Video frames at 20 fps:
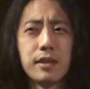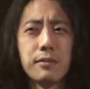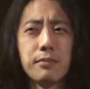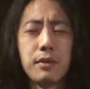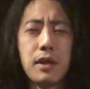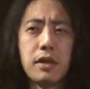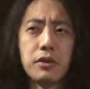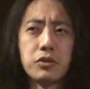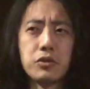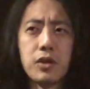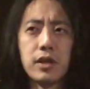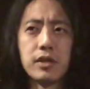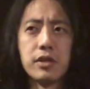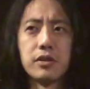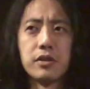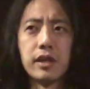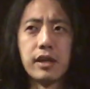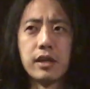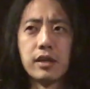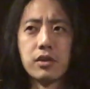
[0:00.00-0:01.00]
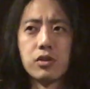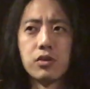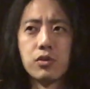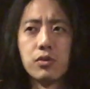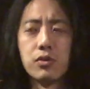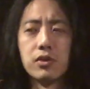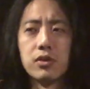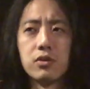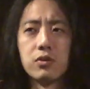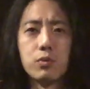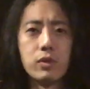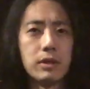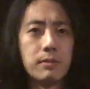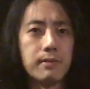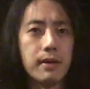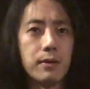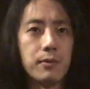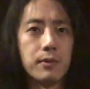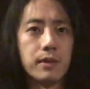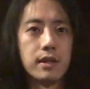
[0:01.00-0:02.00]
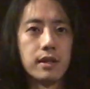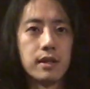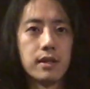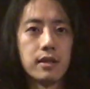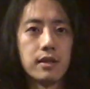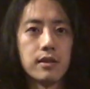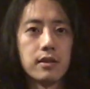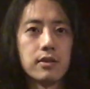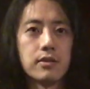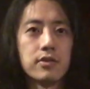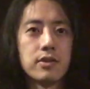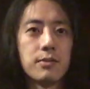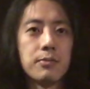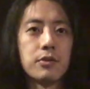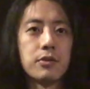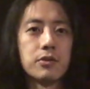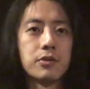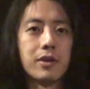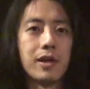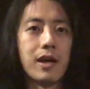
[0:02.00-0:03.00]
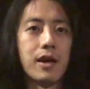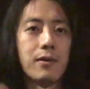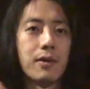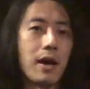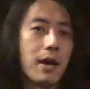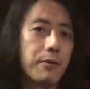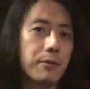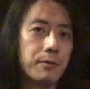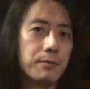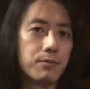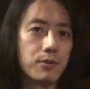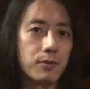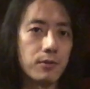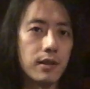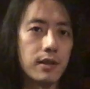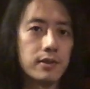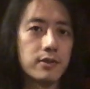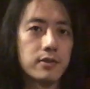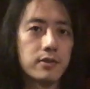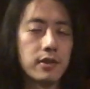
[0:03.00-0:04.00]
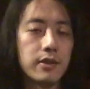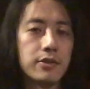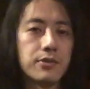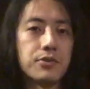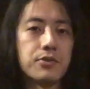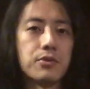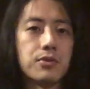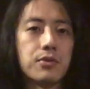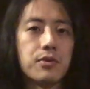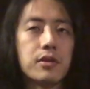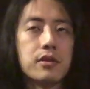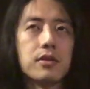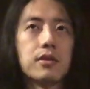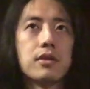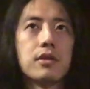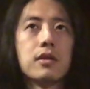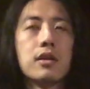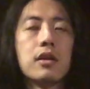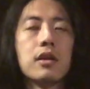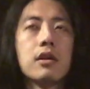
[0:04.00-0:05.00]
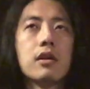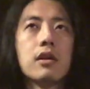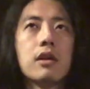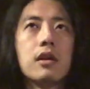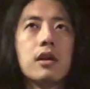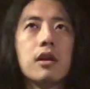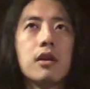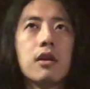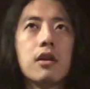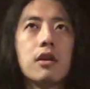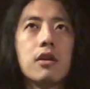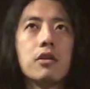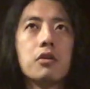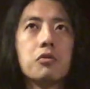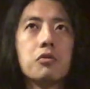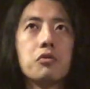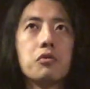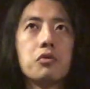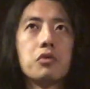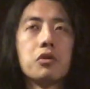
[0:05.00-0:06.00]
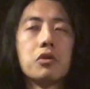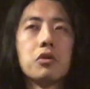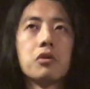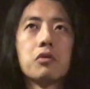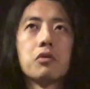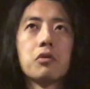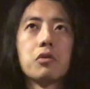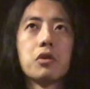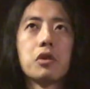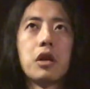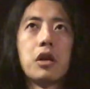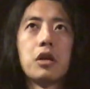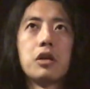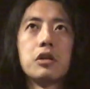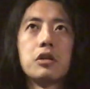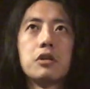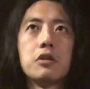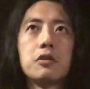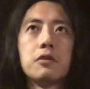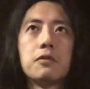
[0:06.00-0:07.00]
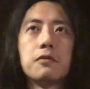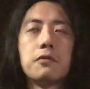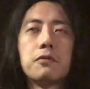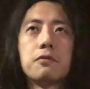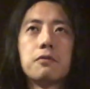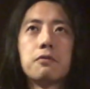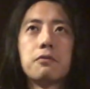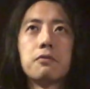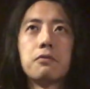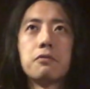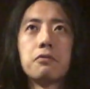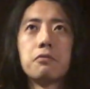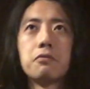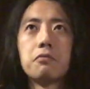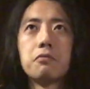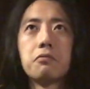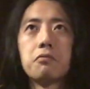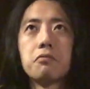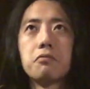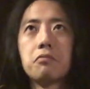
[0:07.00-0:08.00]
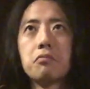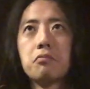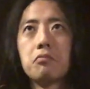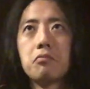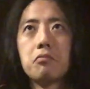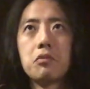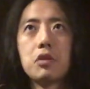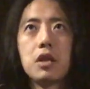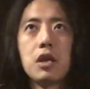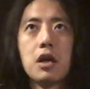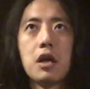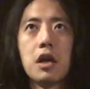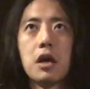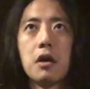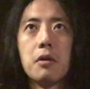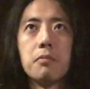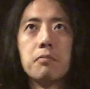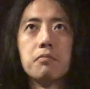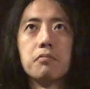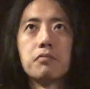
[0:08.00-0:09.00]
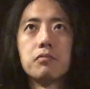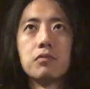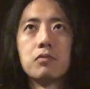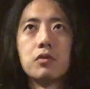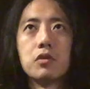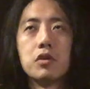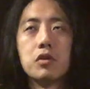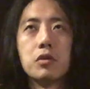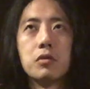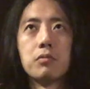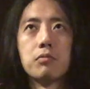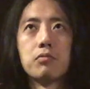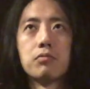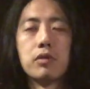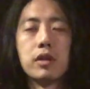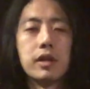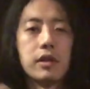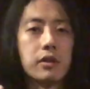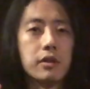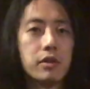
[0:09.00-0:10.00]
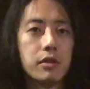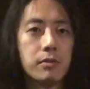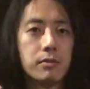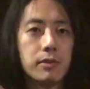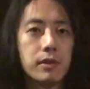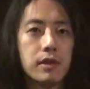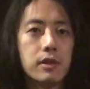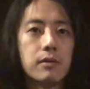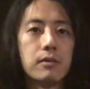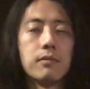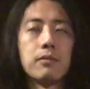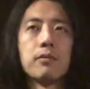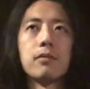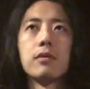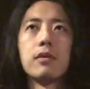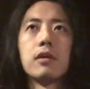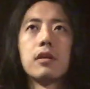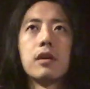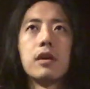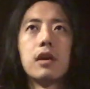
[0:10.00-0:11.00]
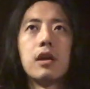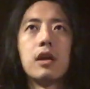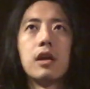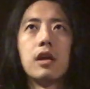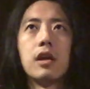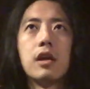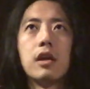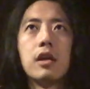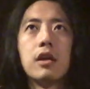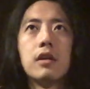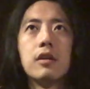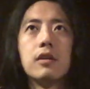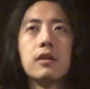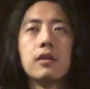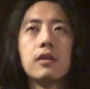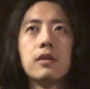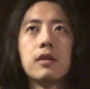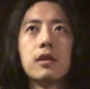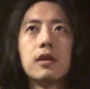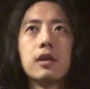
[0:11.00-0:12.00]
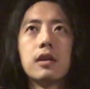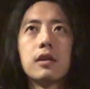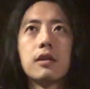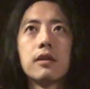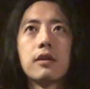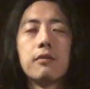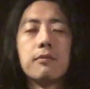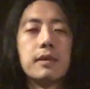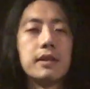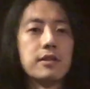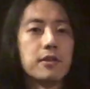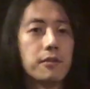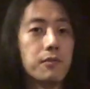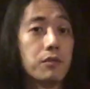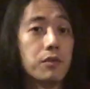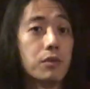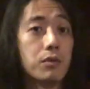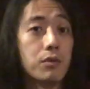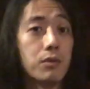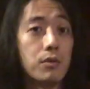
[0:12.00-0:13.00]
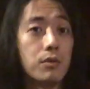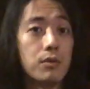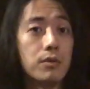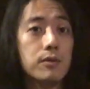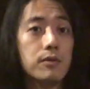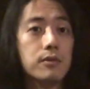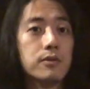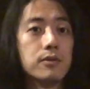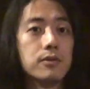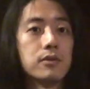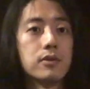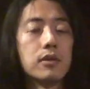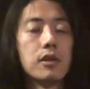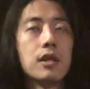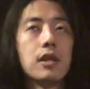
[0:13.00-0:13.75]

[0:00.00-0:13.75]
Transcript: But I'll try to do this week by week, similar to how I would progress a student, and kind of, yeah, play a little bit and give myself little goals,